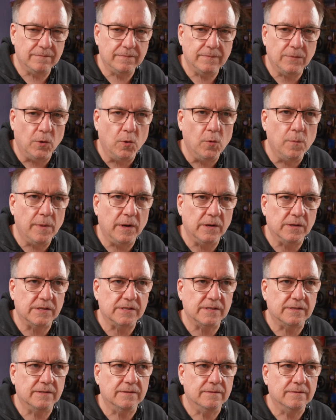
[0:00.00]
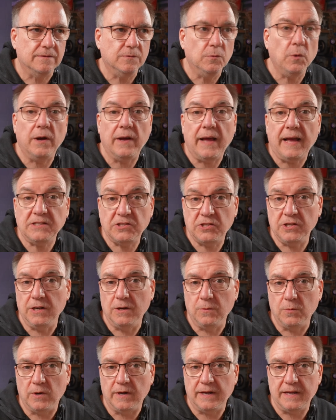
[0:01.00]
Almost, what do you
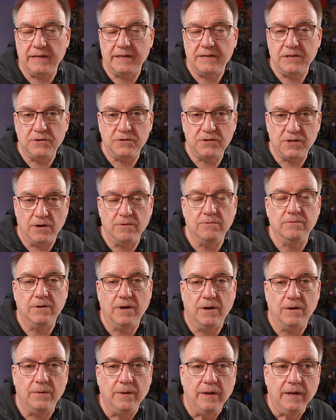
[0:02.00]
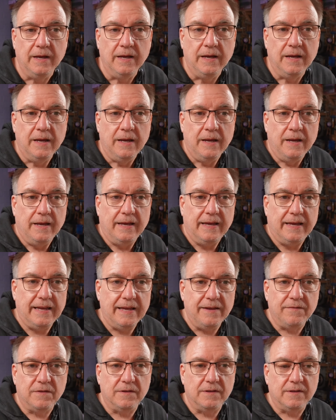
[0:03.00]
know what you don't know?
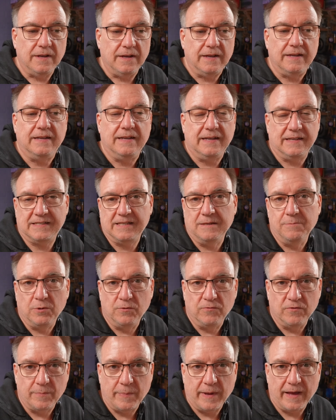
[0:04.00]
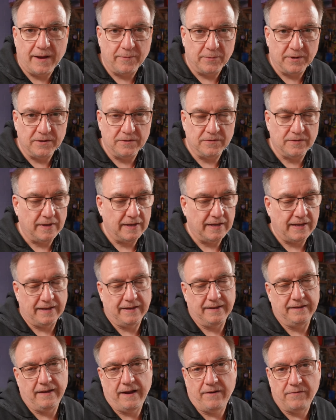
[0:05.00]
Even a simple repair where you think
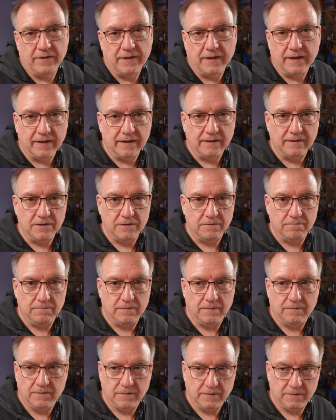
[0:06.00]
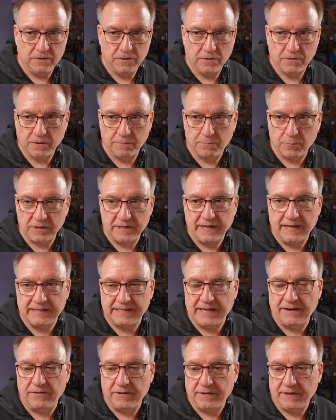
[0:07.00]
everything, you could
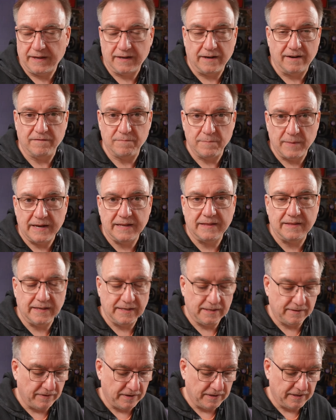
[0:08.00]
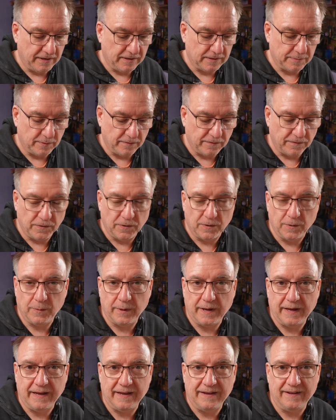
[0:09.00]
predict everything. And I've made these videos before
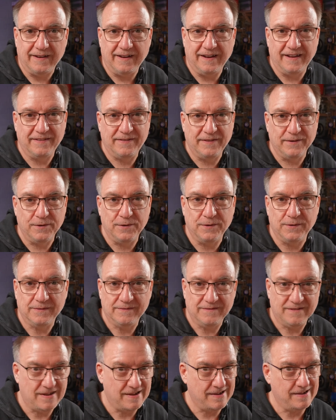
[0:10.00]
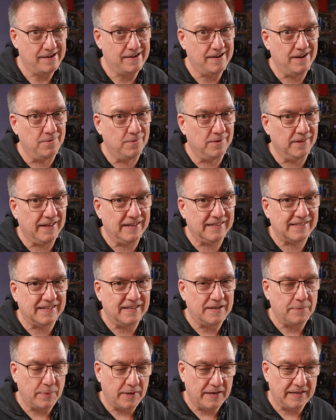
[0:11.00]
where I thought, I know what that's going
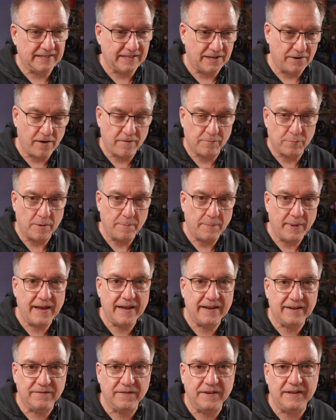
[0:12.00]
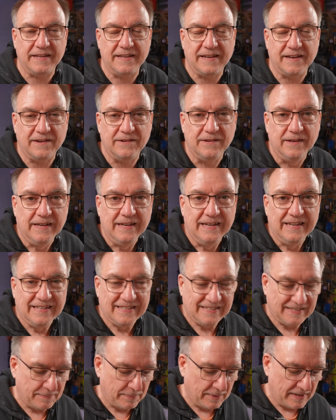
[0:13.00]
to be, so I've prepared a video
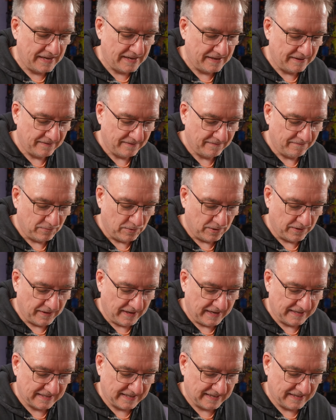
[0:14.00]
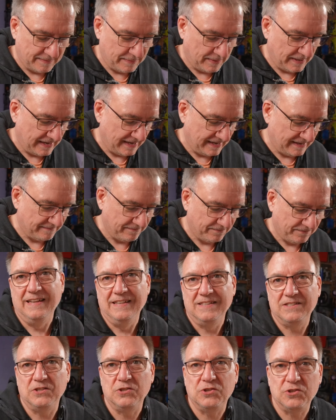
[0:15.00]
to be what that's going to be,
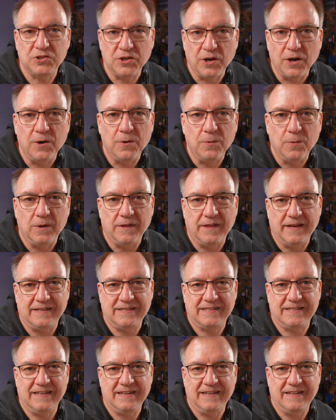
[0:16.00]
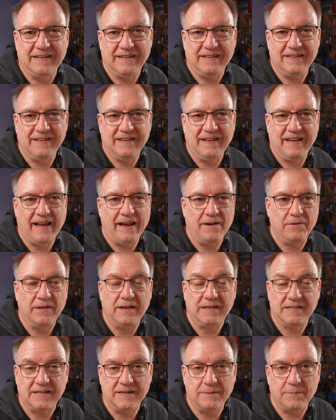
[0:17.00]
to show what that's going to, how
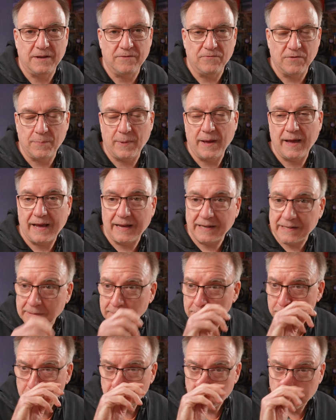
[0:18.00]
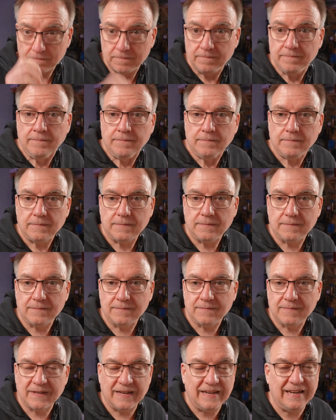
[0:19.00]
that's going to be repaired,
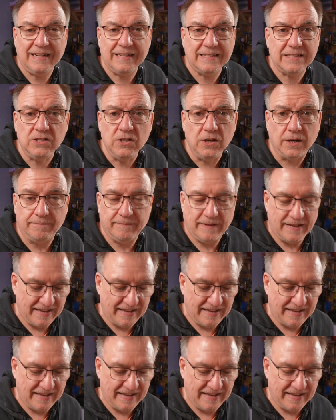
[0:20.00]
and it's not.